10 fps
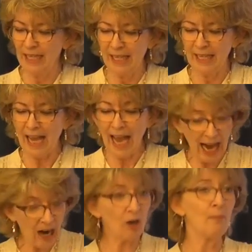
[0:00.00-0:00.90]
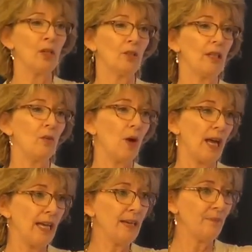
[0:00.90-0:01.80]
In our Milky
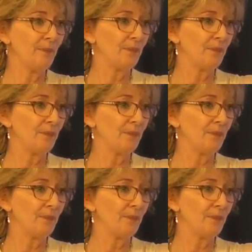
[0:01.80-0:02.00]
Way,